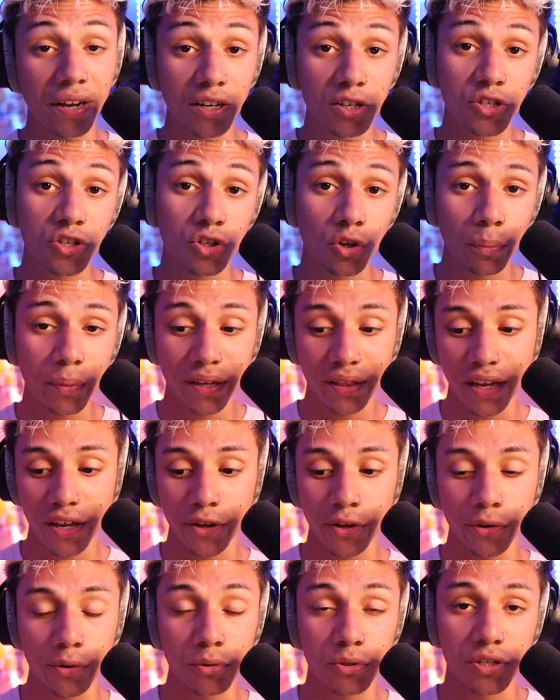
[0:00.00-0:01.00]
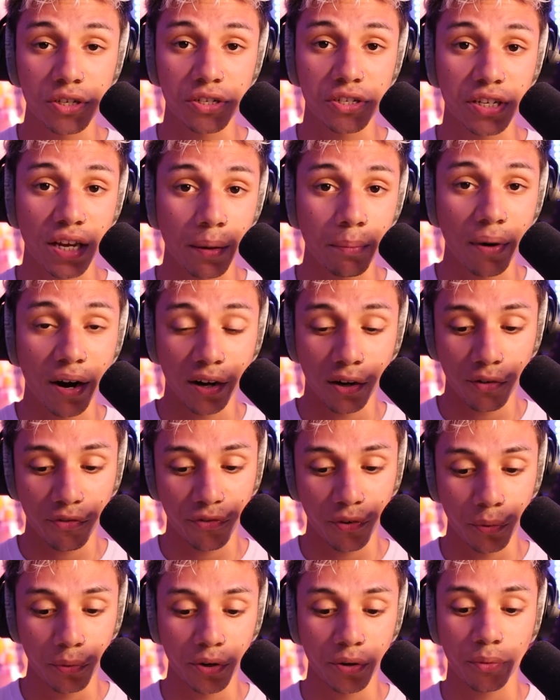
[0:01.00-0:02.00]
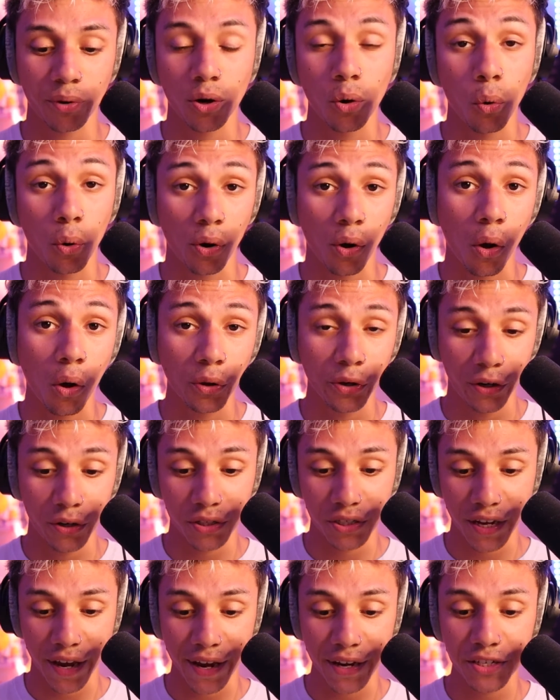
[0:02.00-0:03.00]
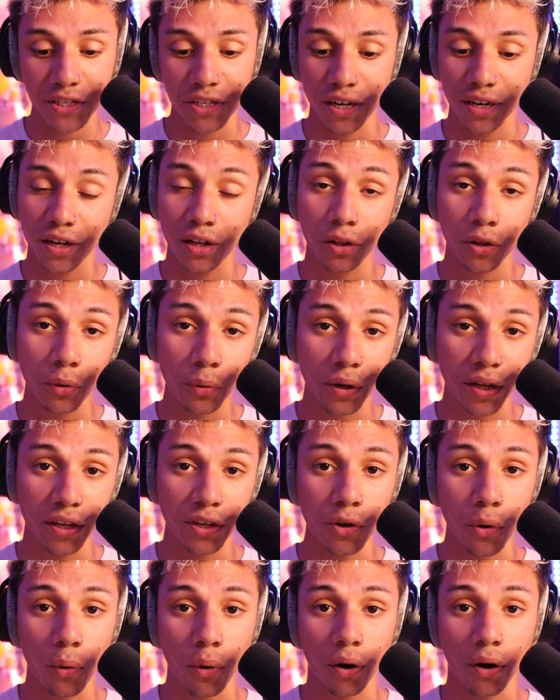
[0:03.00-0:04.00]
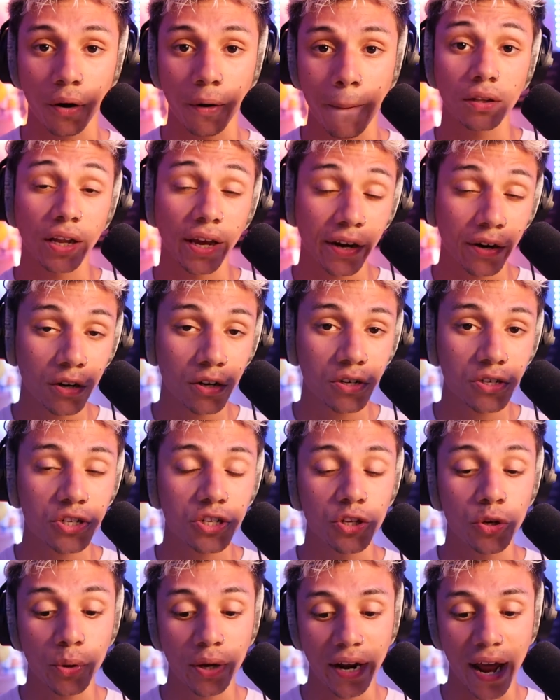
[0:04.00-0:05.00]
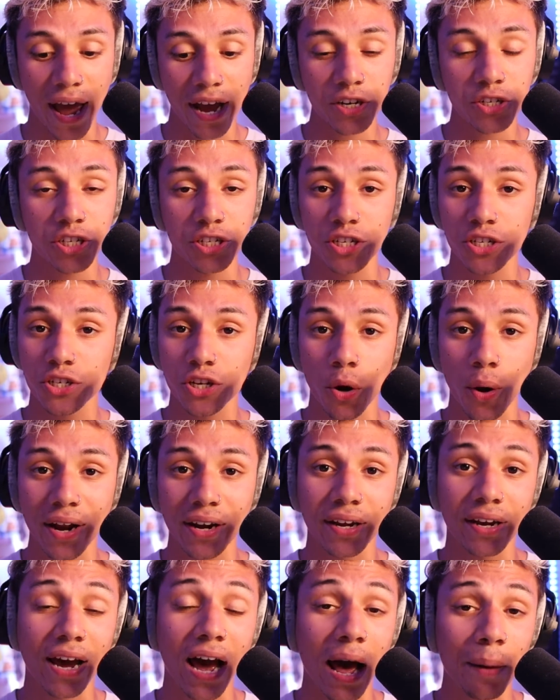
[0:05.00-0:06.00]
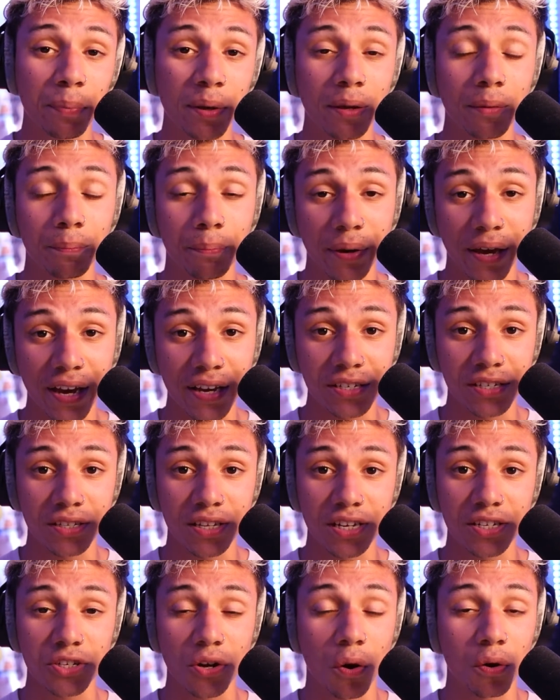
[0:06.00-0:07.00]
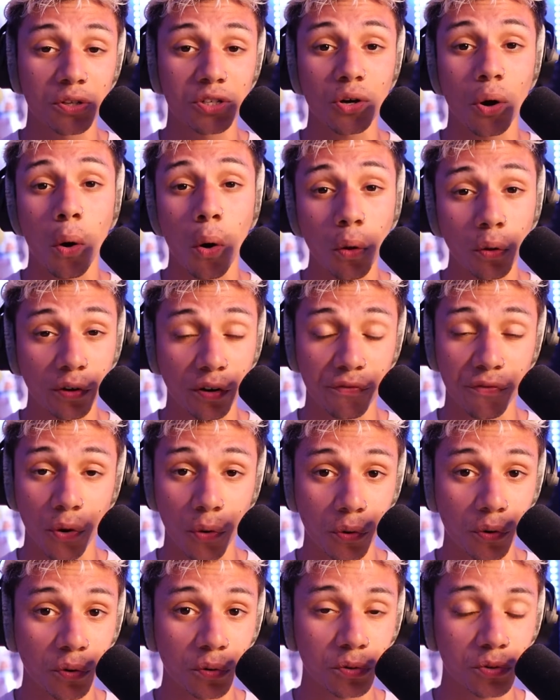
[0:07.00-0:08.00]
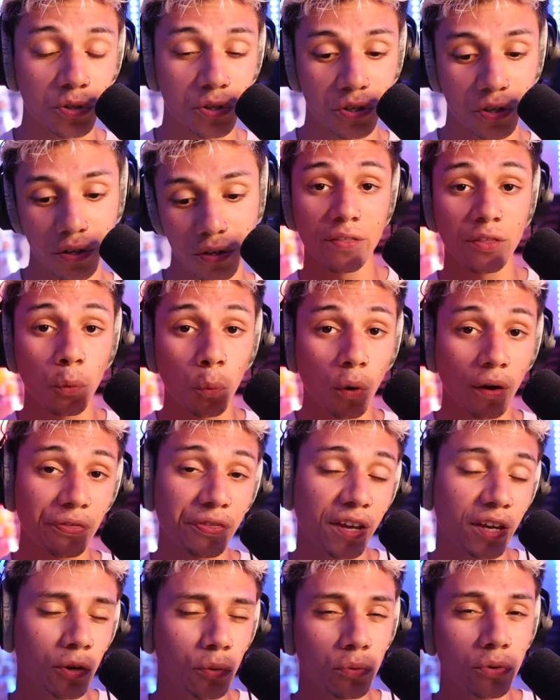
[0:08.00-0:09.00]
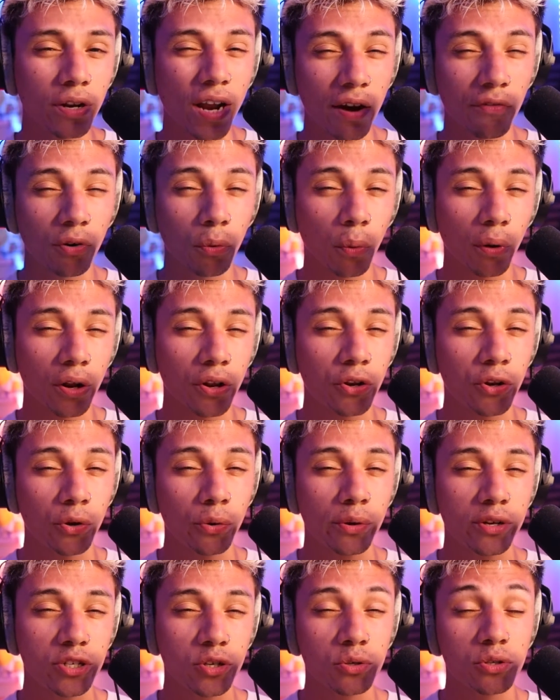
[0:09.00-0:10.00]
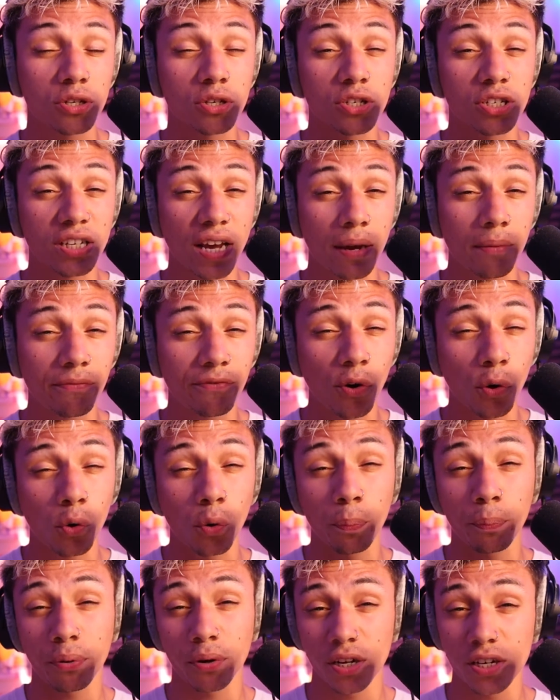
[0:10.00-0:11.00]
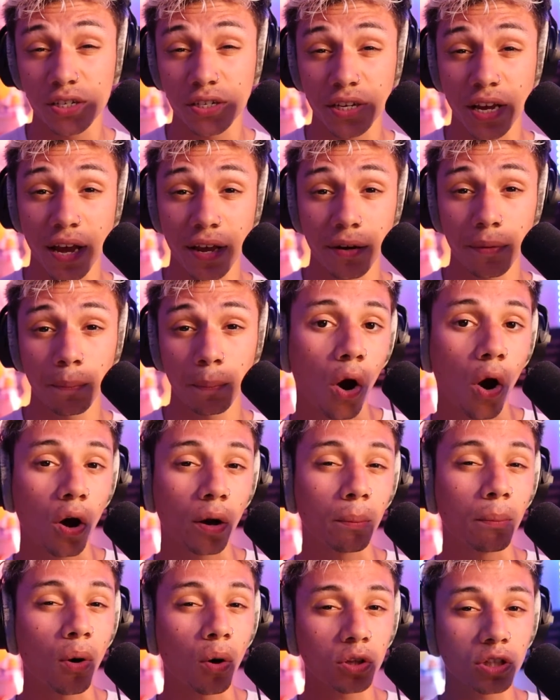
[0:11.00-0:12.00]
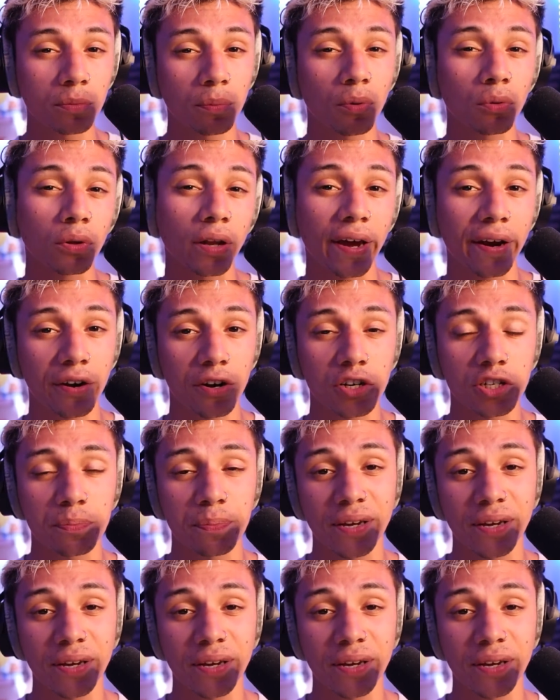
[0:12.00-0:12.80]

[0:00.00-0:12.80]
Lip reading: then assuming that you use the same microphone to record all your takes, including your layers, you can actually just go ahead and copy and paste this onto all your vocals. And the one thing you never want to do is use the same vocal preset on multiple layers,